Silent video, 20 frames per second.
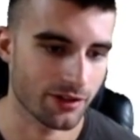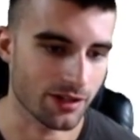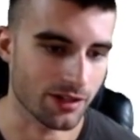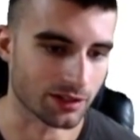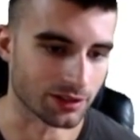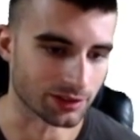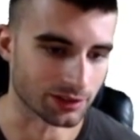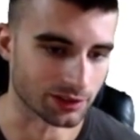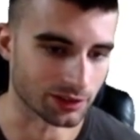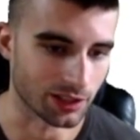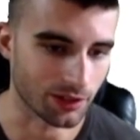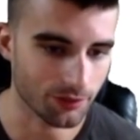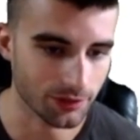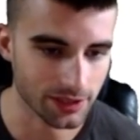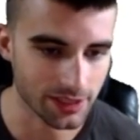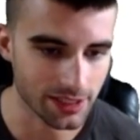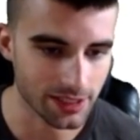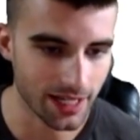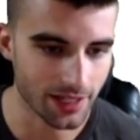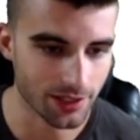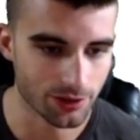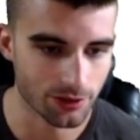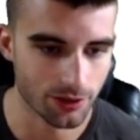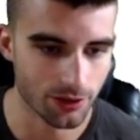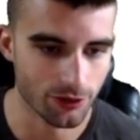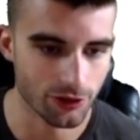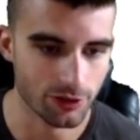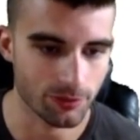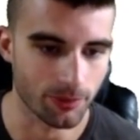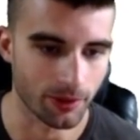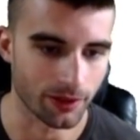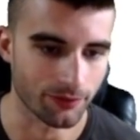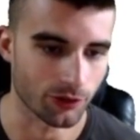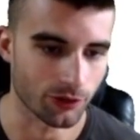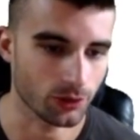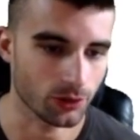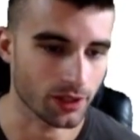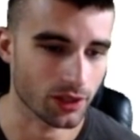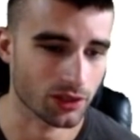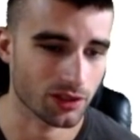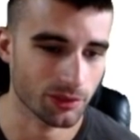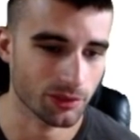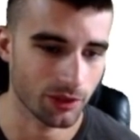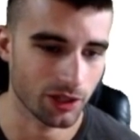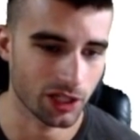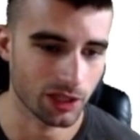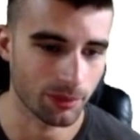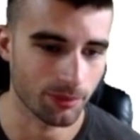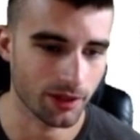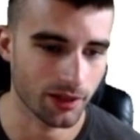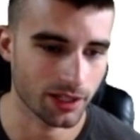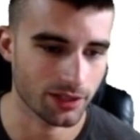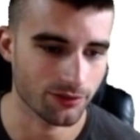Not in love with the Astros, but for only $3,100